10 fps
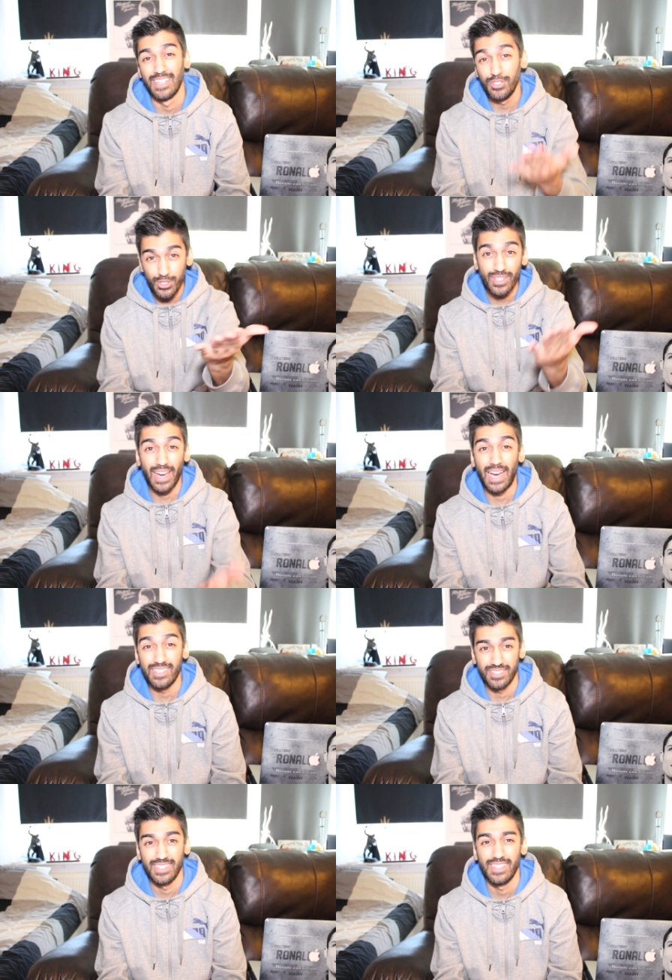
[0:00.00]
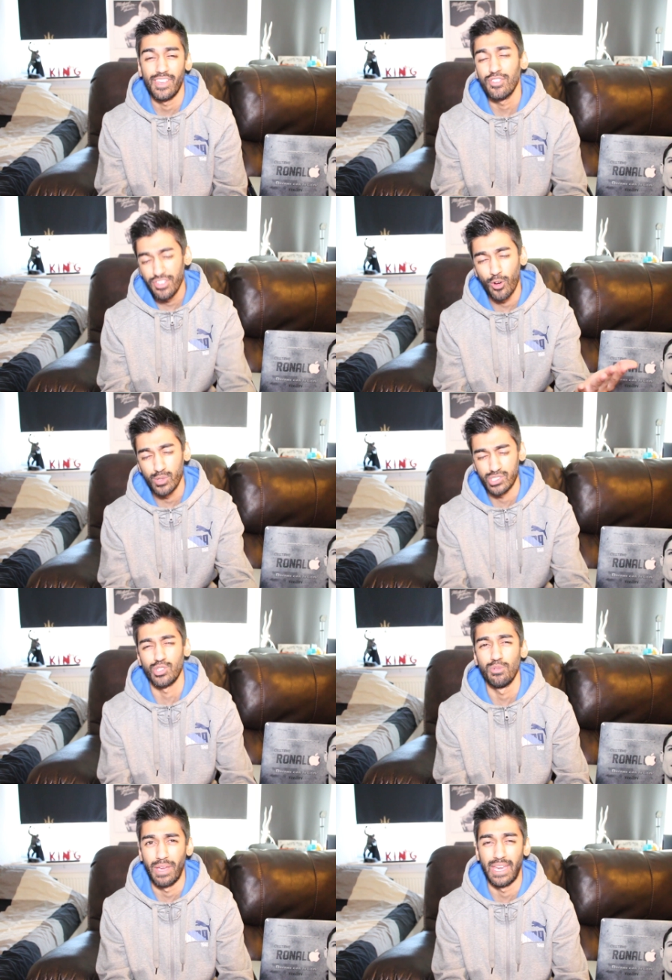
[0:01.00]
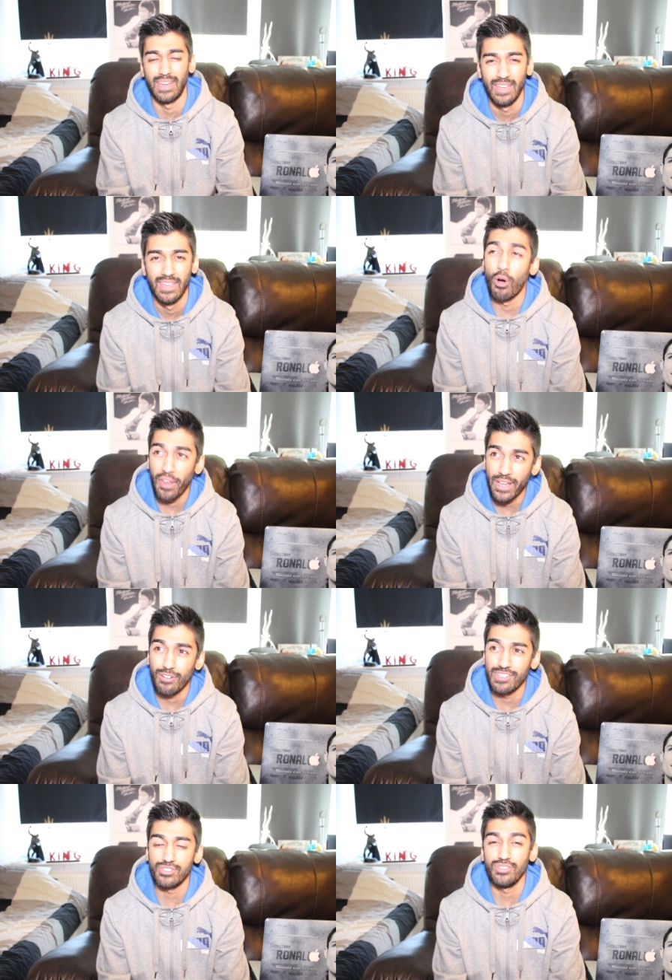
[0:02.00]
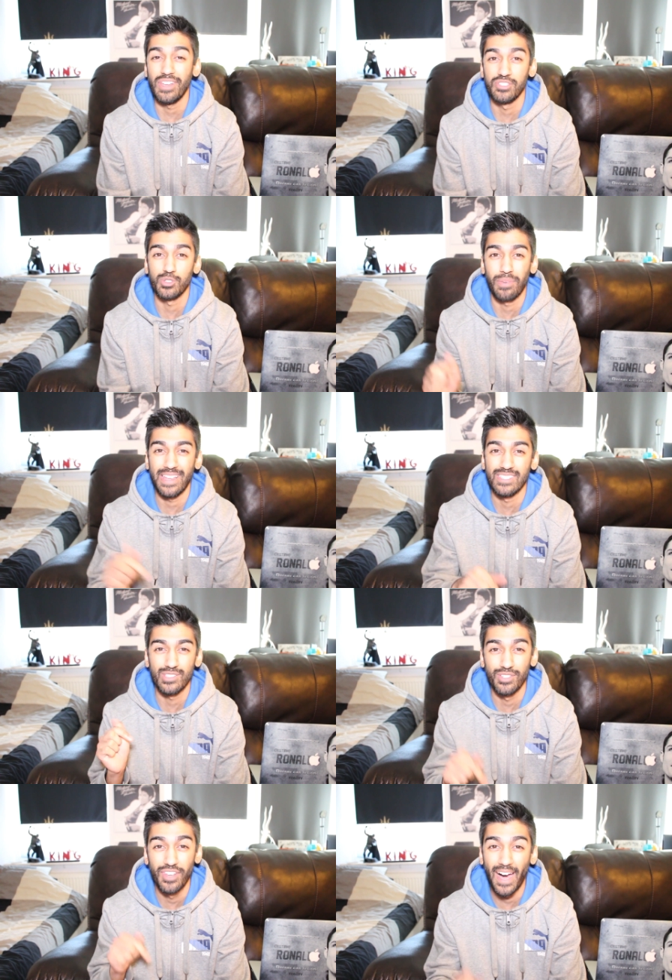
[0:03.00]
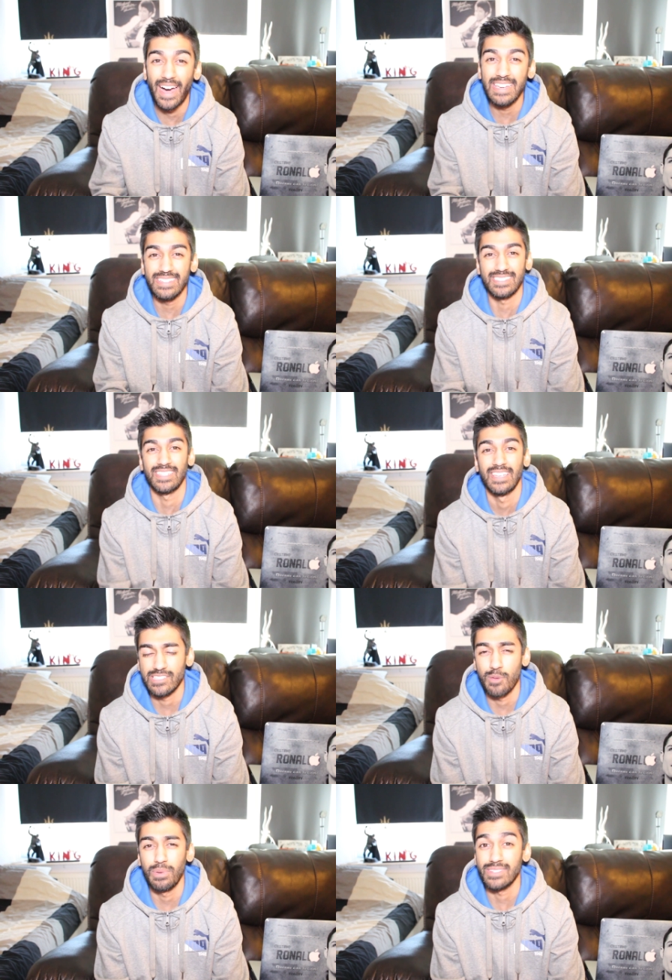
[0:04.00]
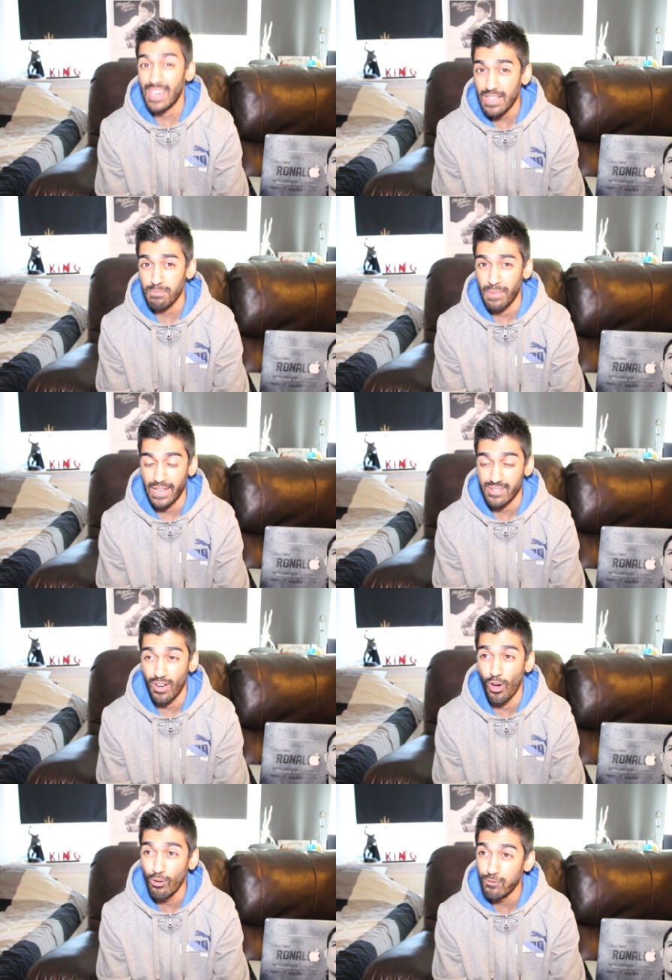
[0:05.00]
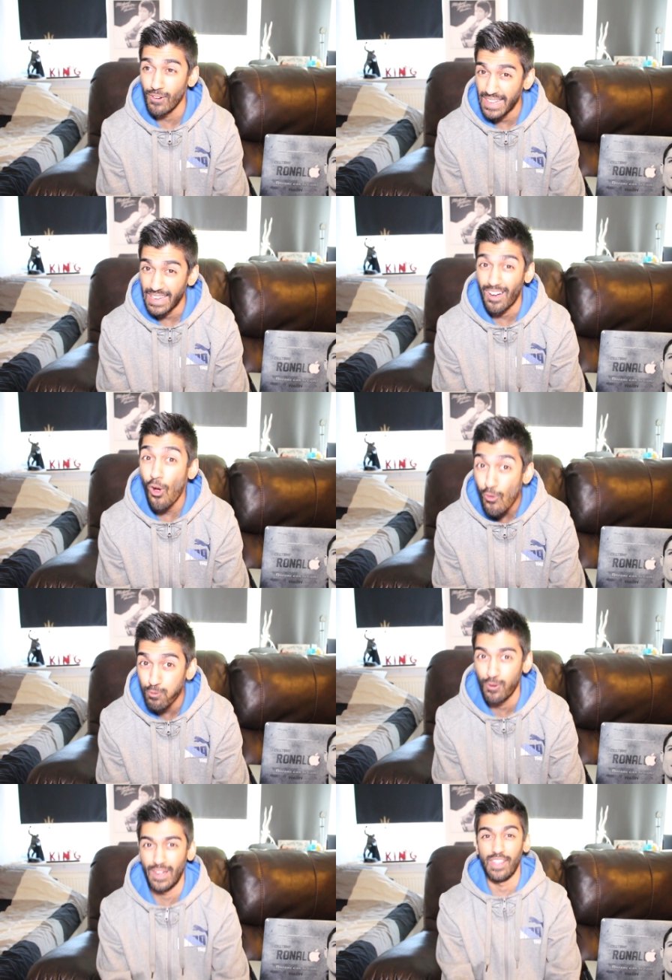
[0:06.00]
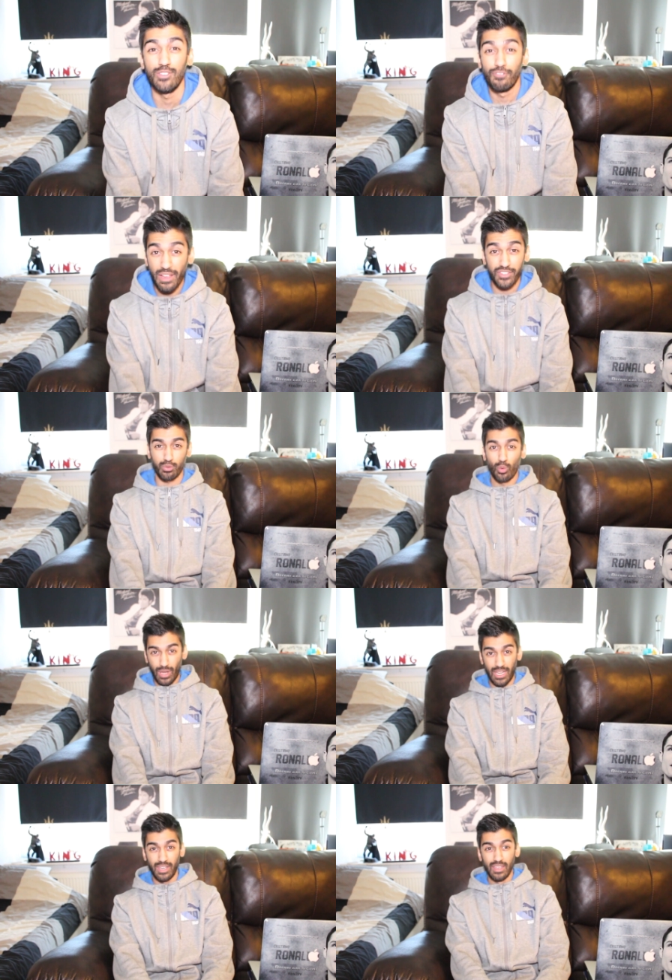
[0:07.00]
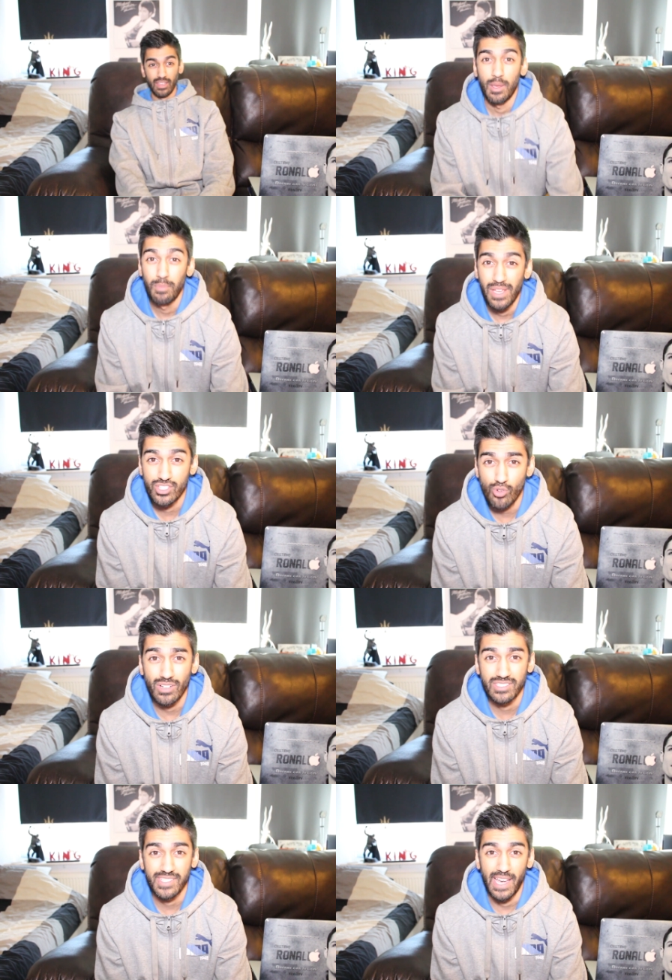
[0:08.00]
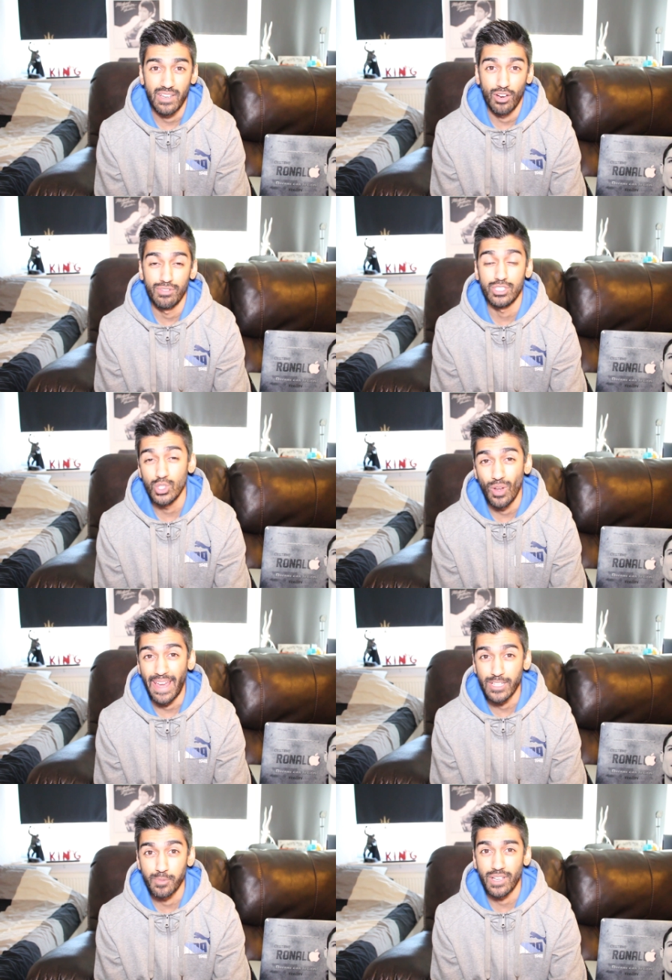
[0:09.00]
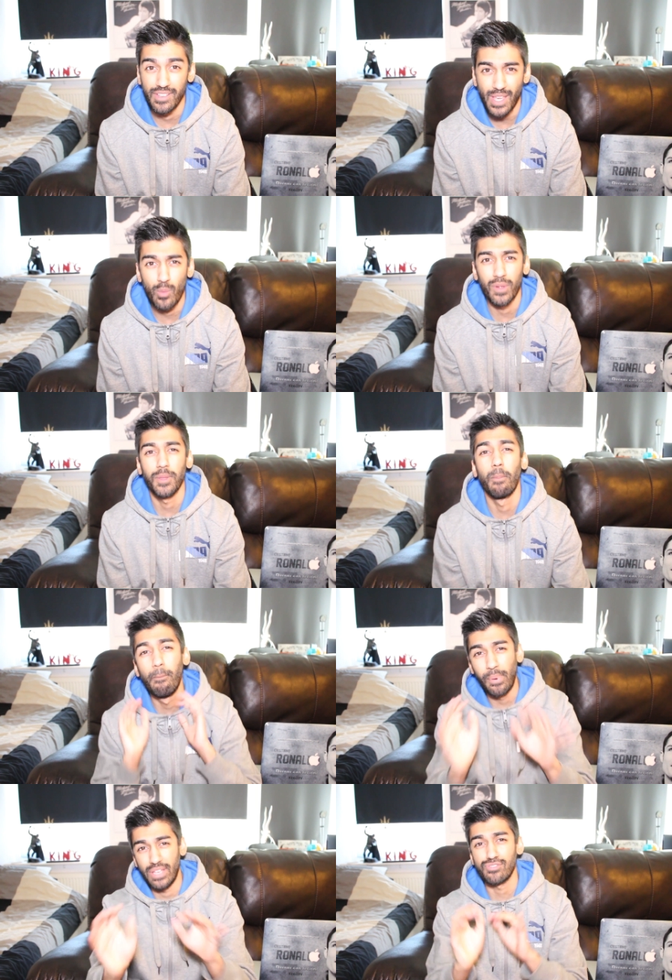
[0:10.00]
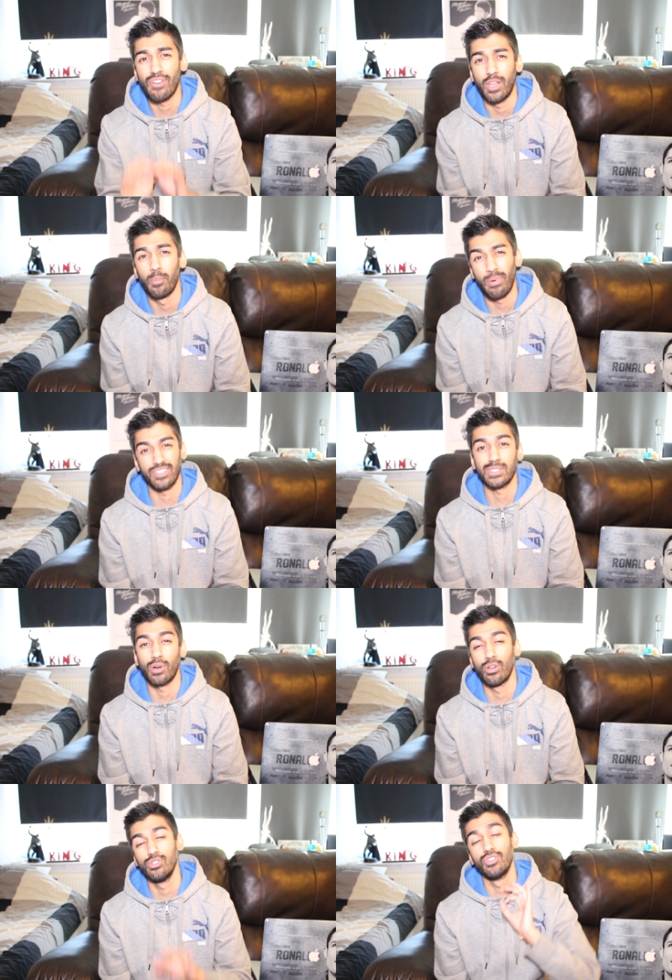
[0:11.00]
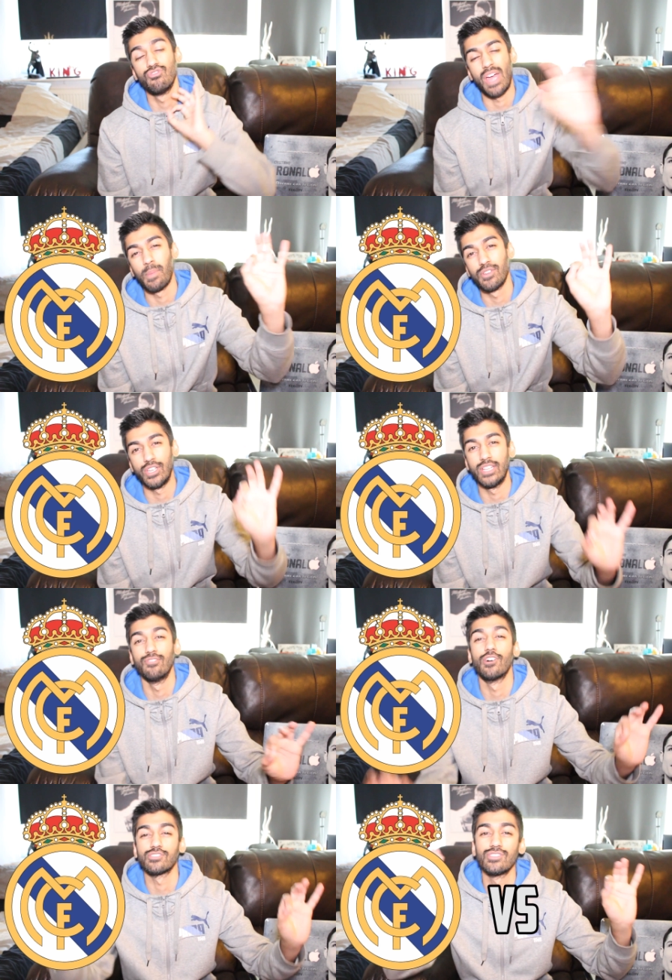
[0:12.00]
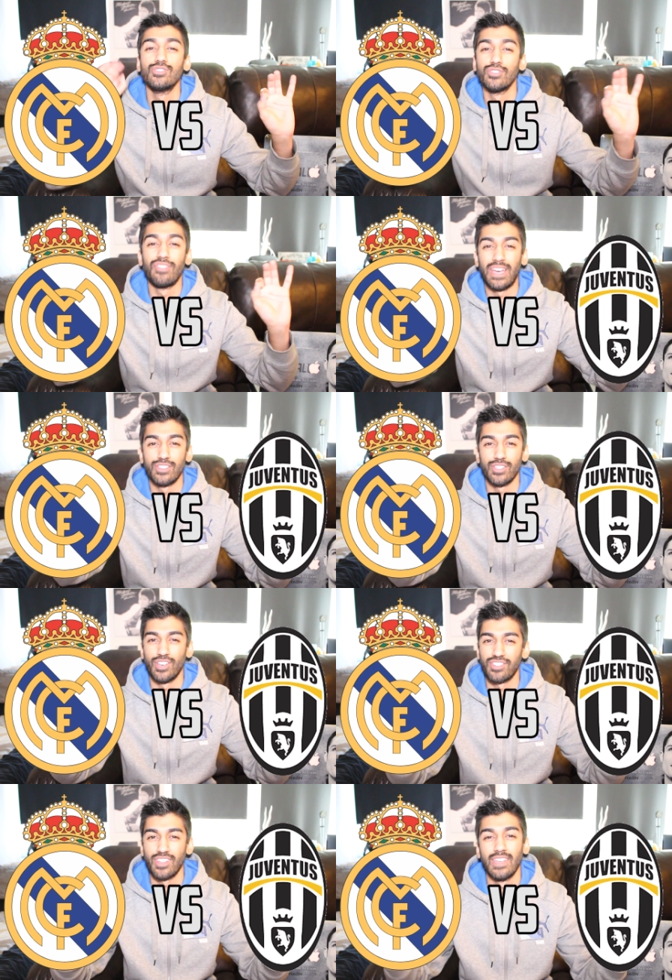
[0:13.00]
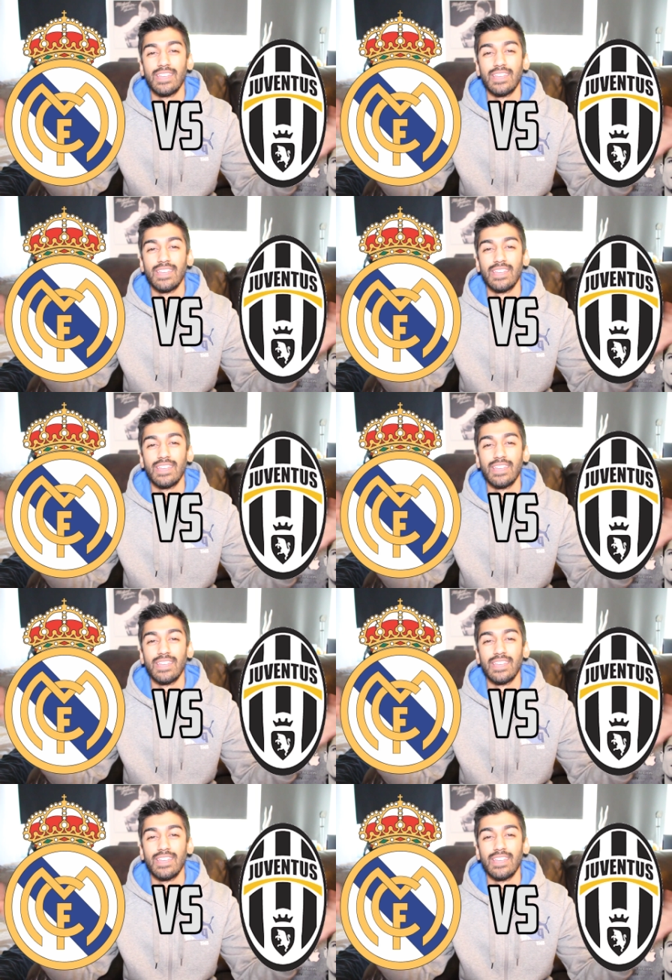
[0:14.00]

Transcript: you guys, yeah, you know it's true, man. Monaco versus Juventus plays tonight. Yeah, it's gonna be a tight match. Hopefully, hopefully Juventus will win and be the strongest side over two legs because I want the best final possible. Real Madrid versus Juventus.